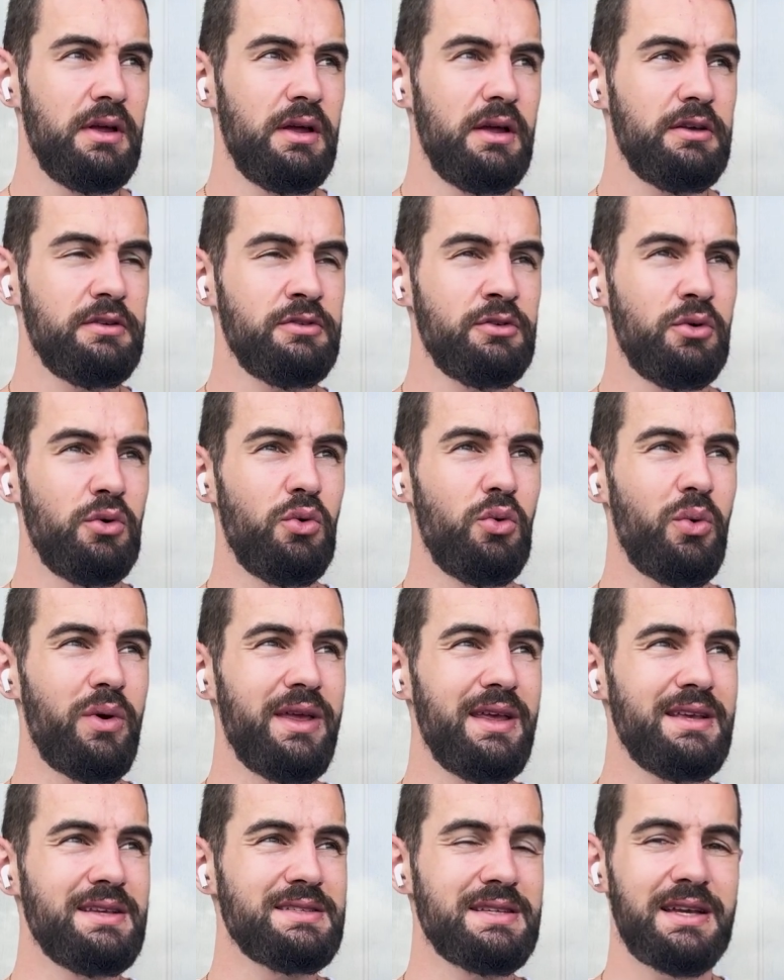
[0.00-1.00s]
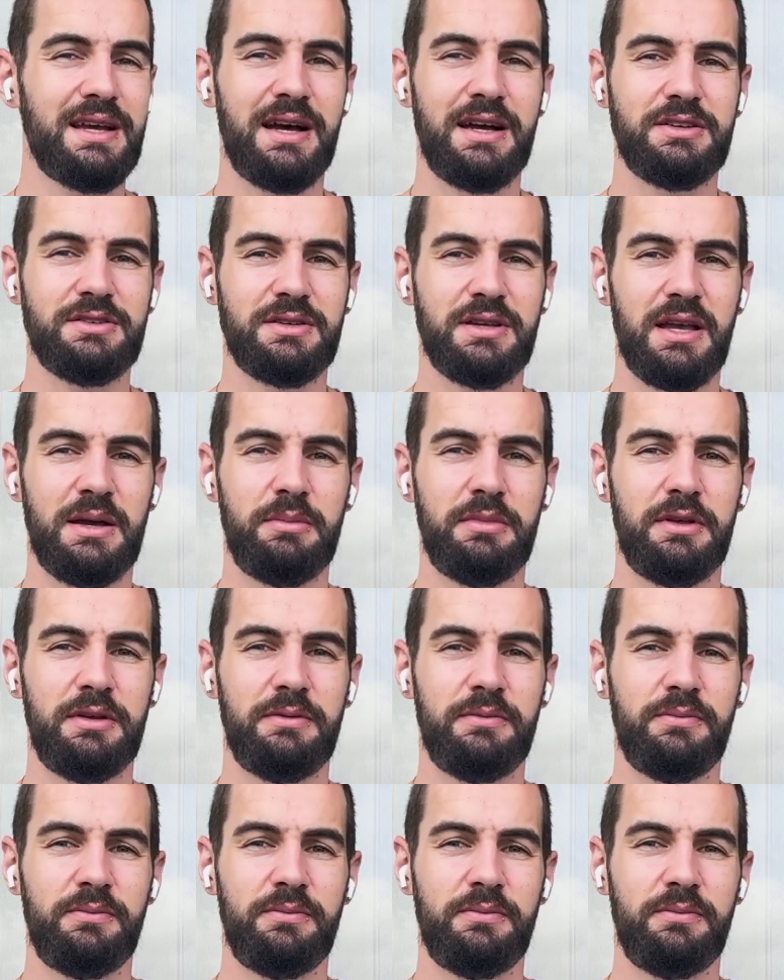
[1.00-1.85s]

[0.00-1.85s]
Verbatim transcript: it's not all easy, guys. You get me?